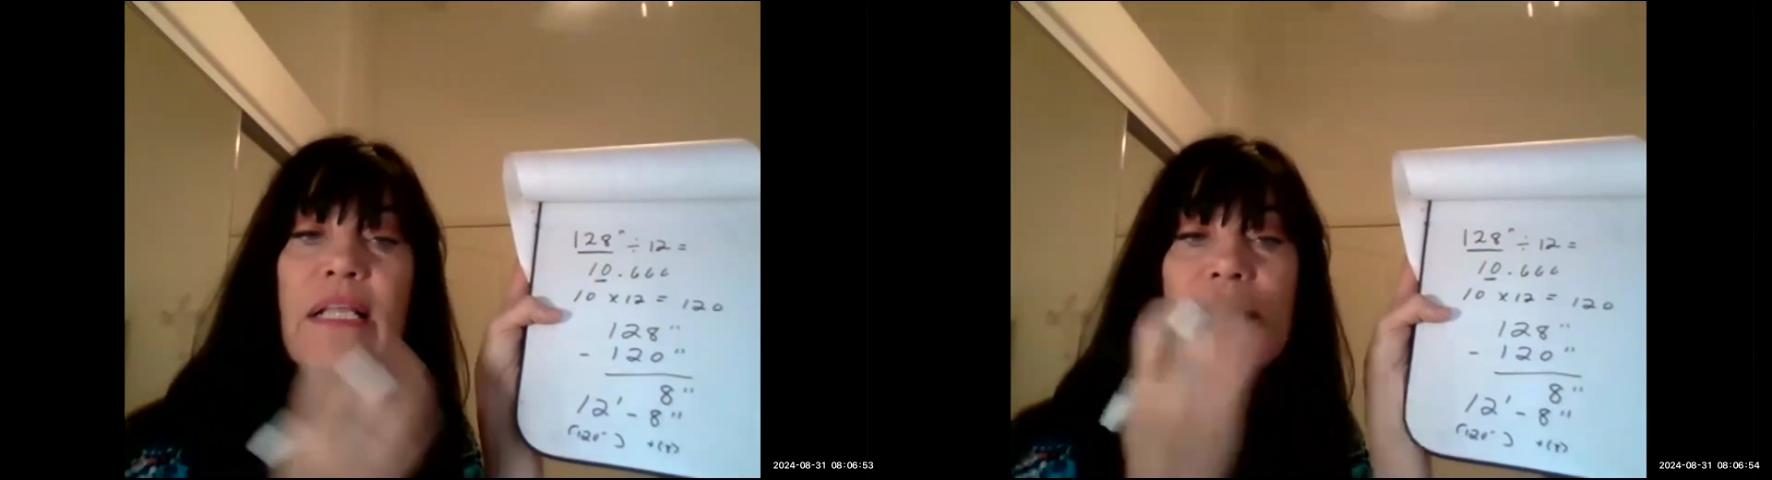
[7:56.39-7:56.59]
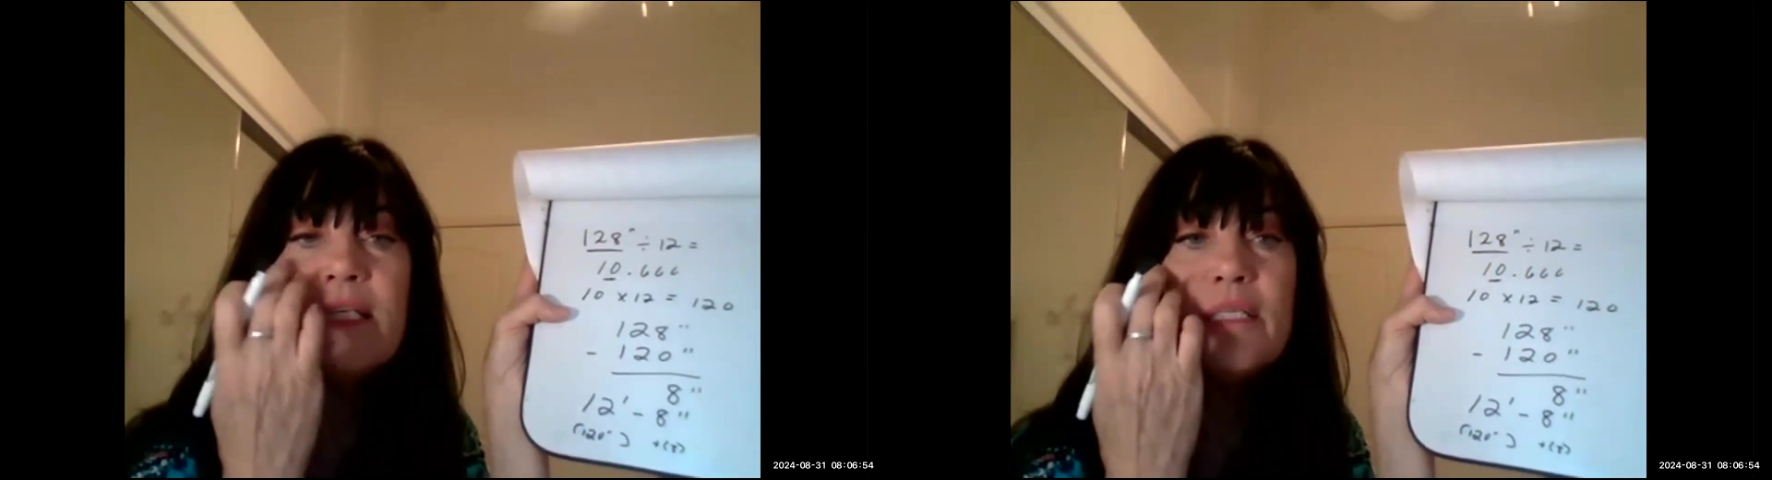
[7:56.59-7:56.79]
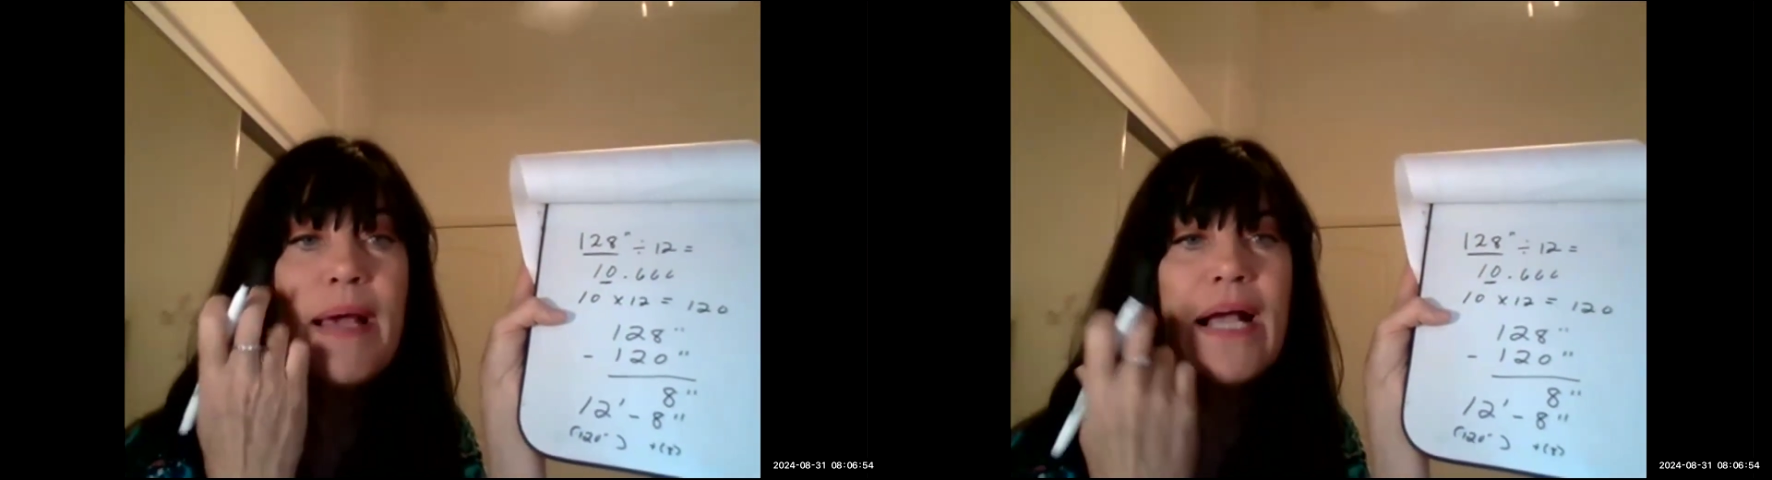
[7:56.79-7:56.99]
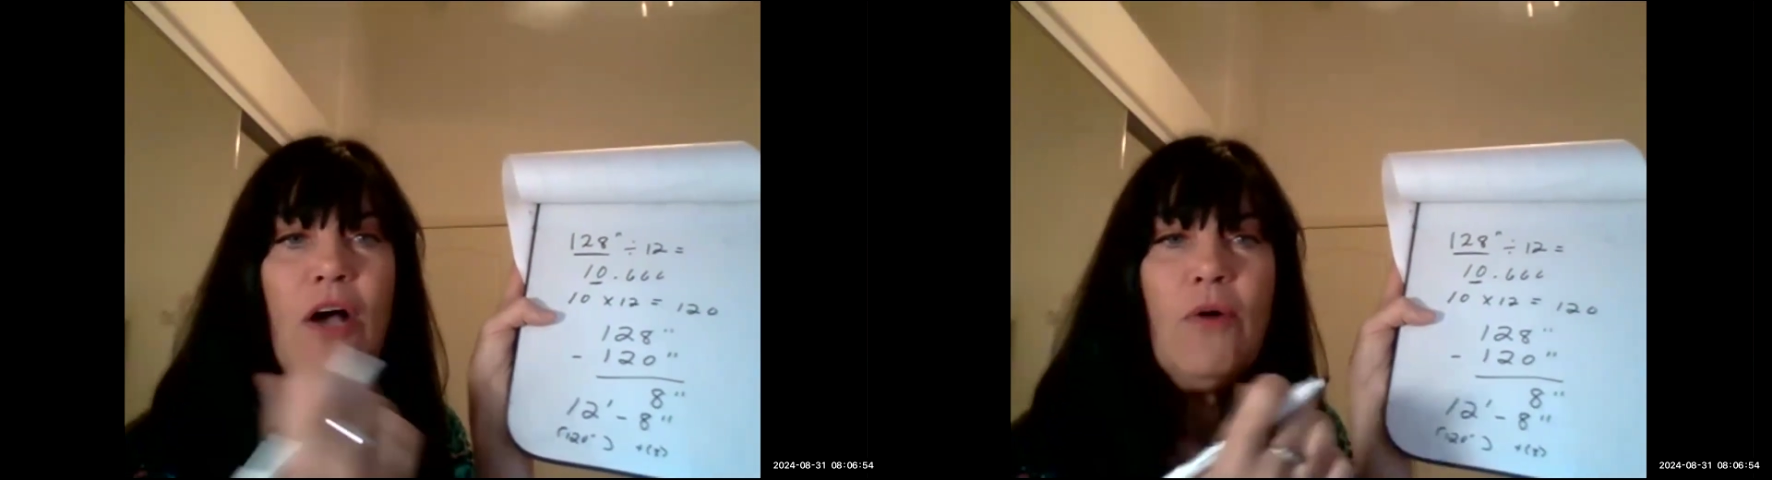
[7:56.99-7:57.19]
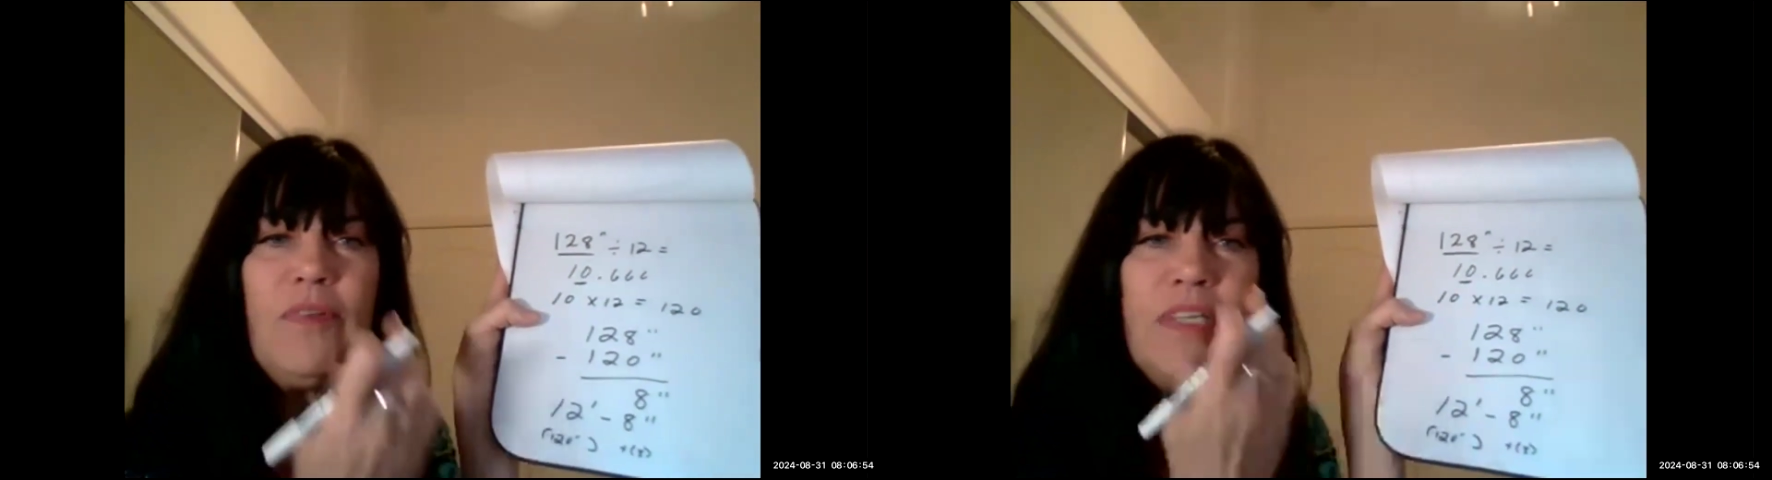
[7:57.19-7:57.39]
This is back.
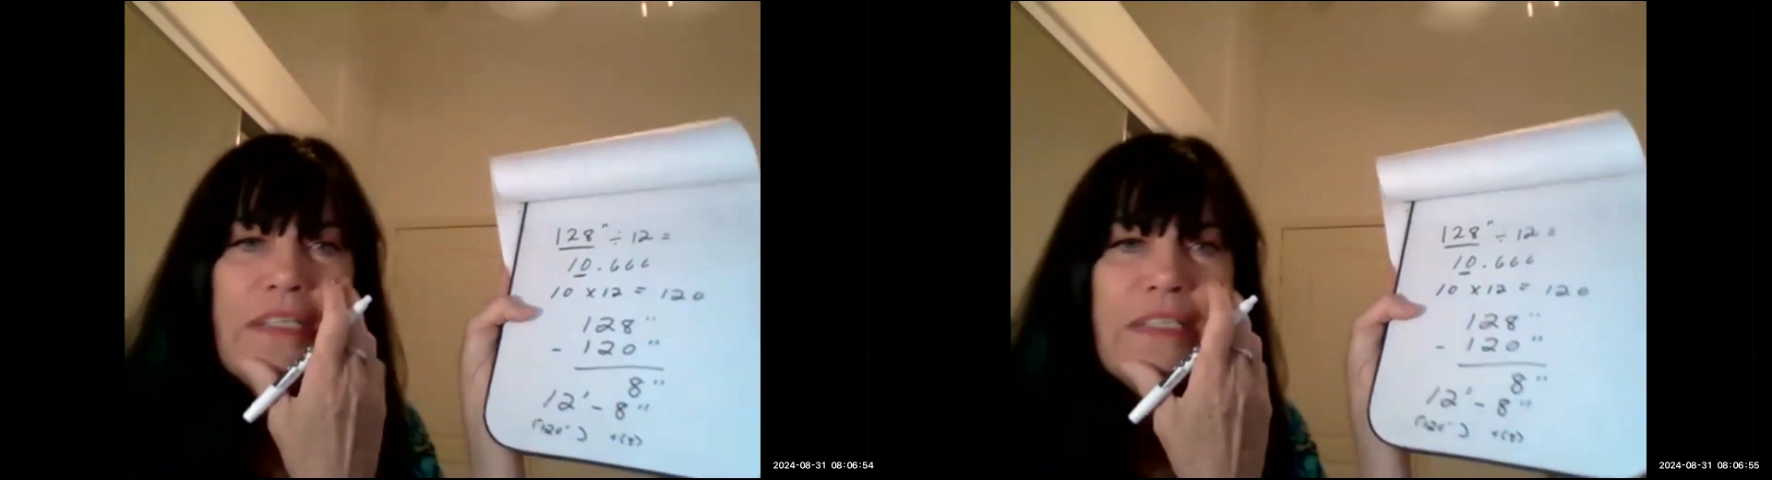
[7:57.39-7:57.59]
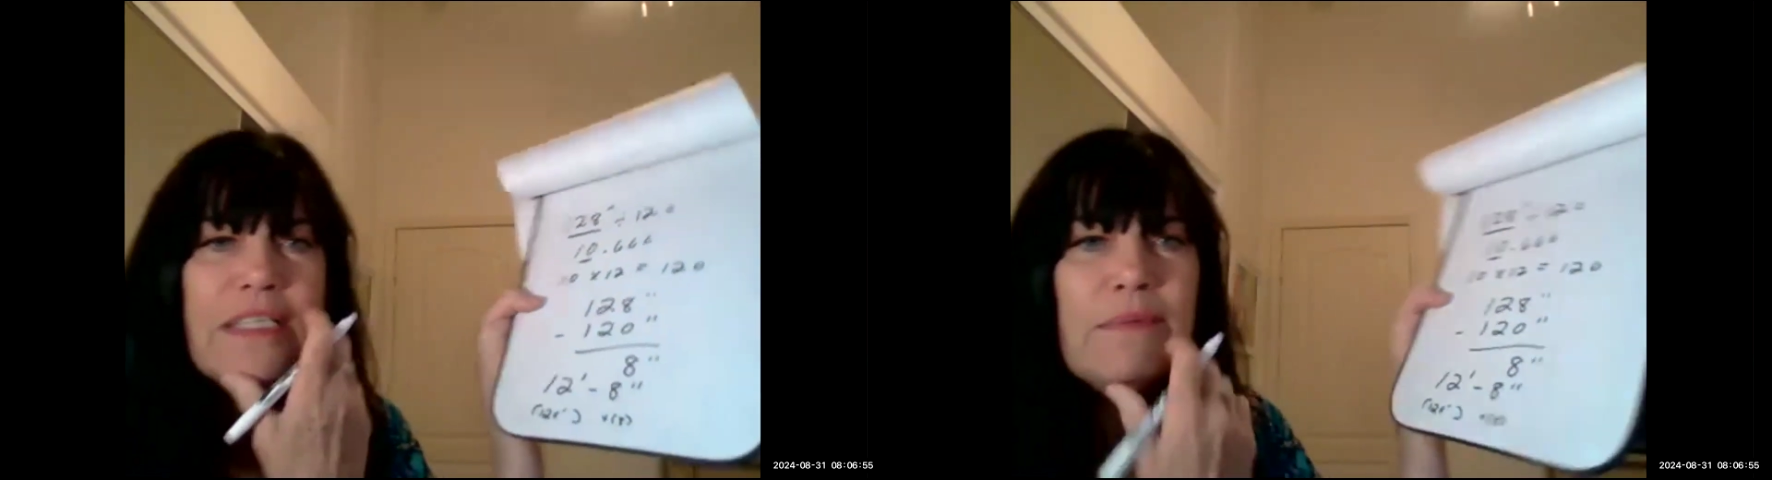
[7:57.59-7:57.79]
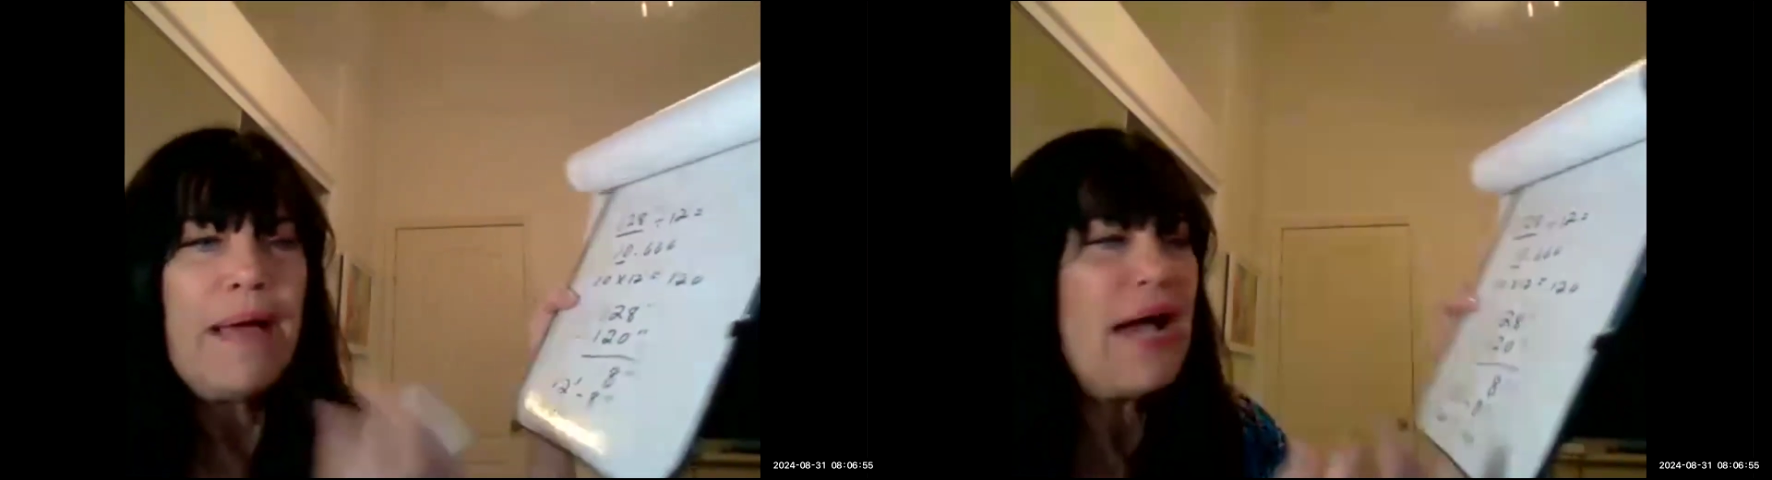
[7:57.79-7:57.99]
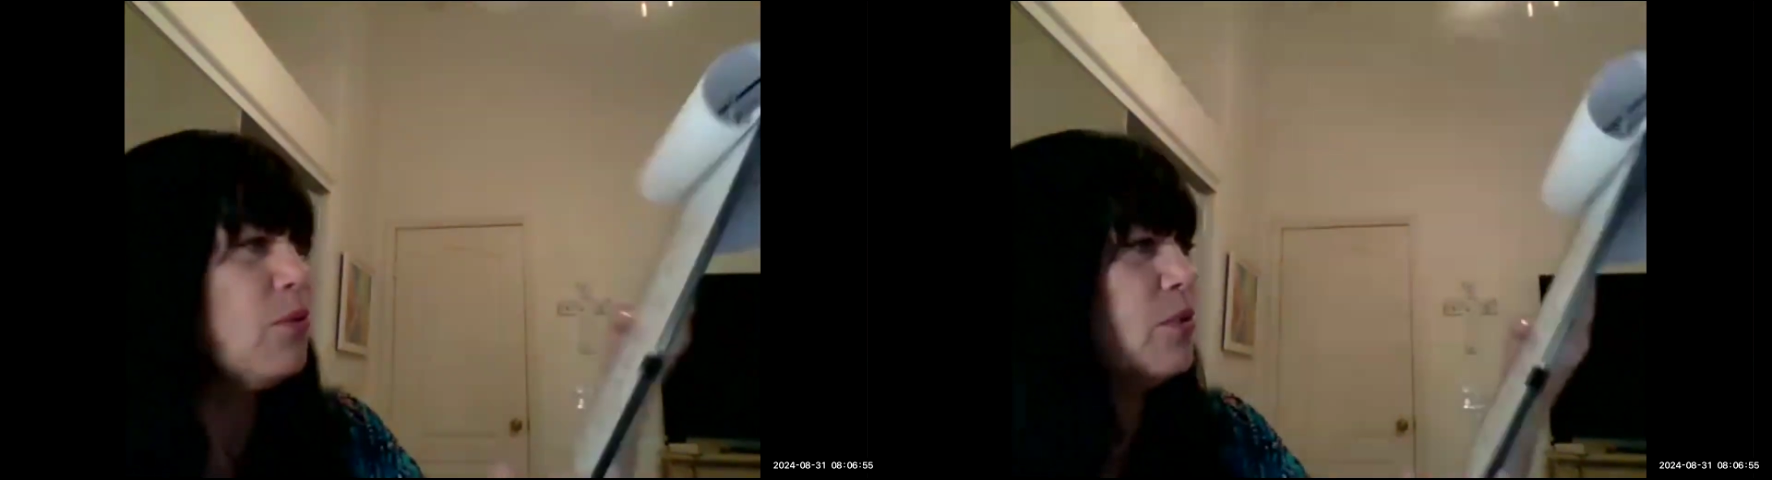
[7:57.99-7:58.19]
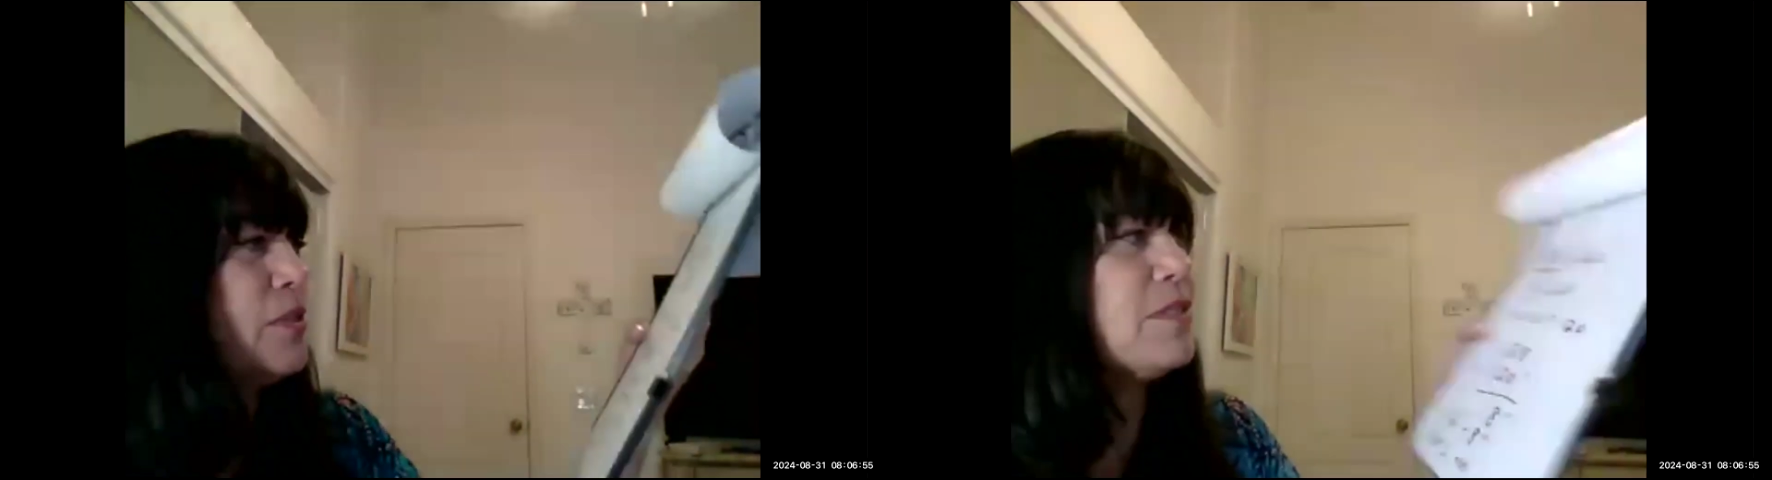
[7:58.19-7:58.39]
Hopefully this isn't backwards